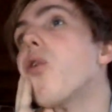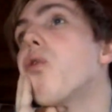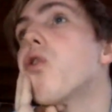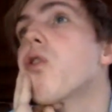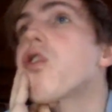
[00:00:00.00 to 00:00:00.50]

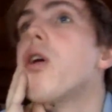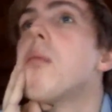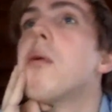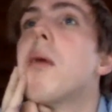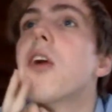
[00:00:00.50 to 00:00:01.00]
And it comes,
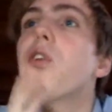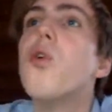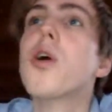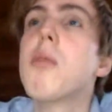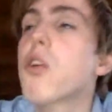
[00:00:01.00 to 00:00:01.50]
for example,
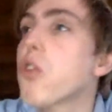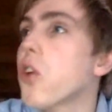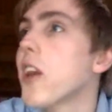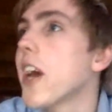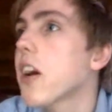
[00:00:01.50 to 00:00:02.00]
about
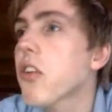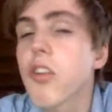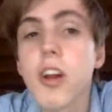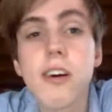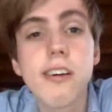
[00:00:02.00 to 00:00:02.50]
talking about certain
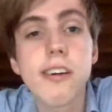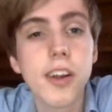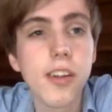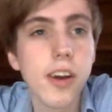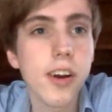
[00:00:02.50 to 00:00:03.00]
actors and
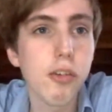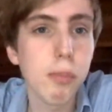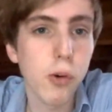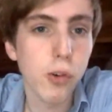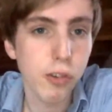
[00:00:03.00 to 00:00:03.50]
how okay,
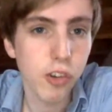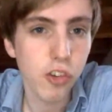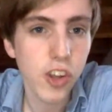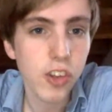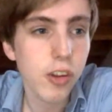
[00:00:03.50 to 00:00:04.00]
that kind of
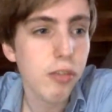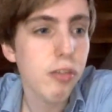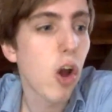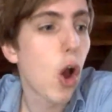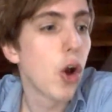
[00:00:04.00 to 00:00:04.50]
perverse
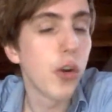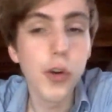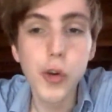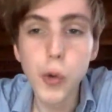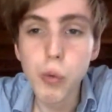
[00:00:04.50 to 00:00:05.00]
incentive.
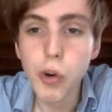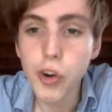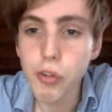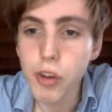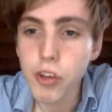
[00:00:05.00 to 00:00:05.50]
You
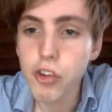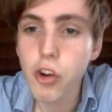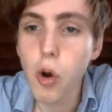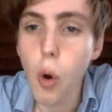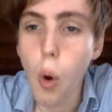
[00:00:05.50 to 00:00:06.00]
do run the
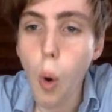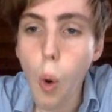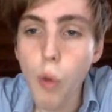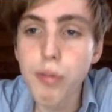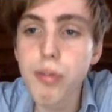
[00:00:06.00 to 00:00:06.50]
risk
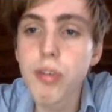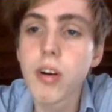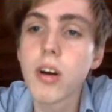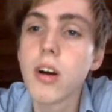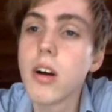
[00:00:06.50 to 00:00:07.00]

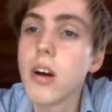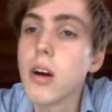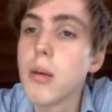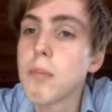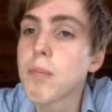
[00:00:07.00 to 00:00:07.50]
of
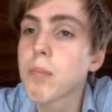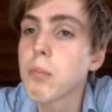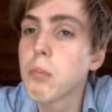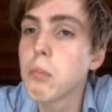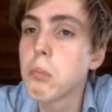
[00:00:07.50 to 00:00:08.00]

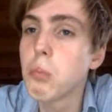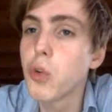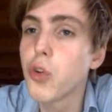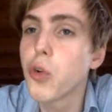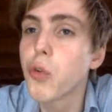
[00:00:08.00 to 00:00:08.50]
um,
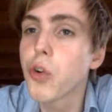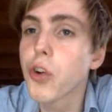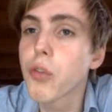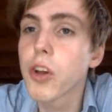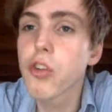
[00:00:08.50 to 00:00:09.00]
you
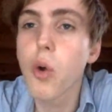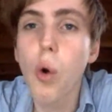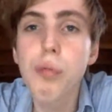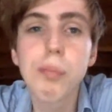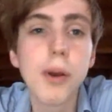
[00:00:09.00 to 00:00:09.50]
do run the
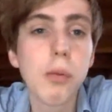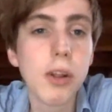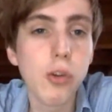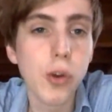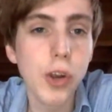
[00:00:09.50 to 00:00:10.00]
risk
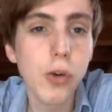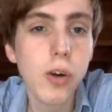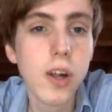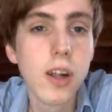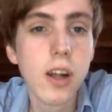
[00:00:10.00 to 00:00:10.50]
of becoming
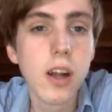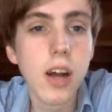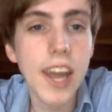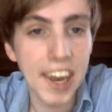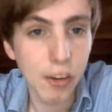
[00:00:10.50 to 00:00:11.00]
too new
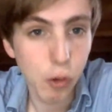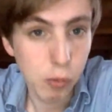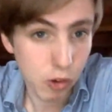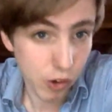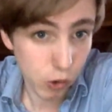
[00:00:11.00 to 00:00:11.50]
uh,
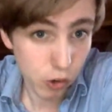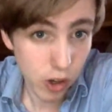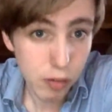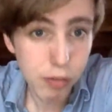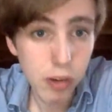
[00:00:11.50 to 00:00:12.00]
and adding too
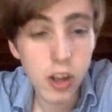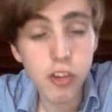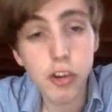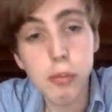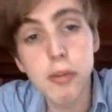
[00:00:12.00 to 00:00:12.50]
much new
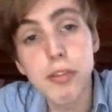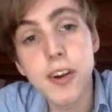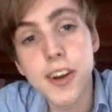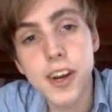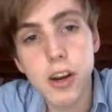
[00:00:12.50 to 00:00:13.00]
stuff. So
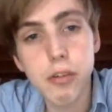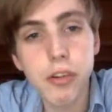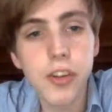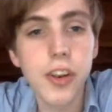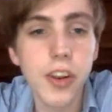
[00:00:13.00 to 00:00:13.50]
to be
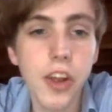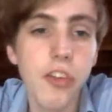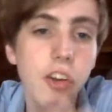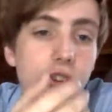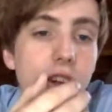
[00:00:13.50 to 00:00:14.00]
very careful
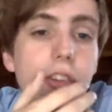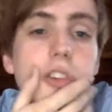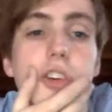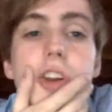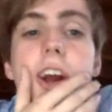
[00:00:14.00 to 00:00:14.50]
in that
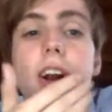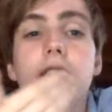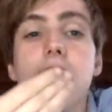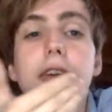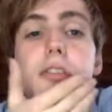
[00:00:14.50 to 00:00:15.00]
extent.
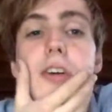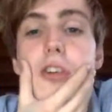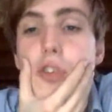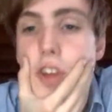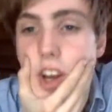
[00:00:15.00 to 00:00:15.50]
So there it
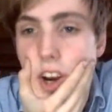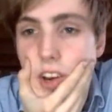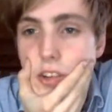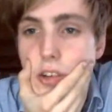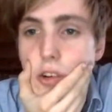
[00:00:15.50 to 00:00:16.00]
differs
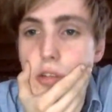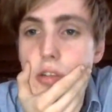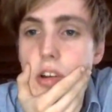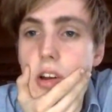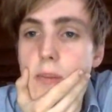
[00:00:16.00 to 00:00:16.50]
on the kind
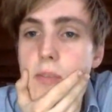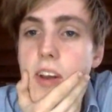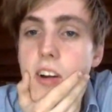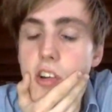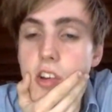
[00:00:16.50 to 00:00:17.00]
of
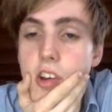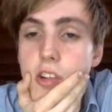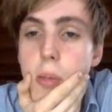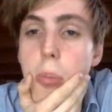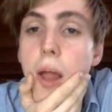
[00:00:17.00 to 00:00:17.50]
um,
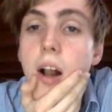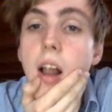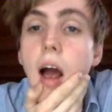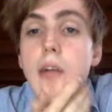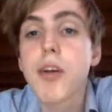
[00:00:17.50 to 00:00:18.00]
characterization.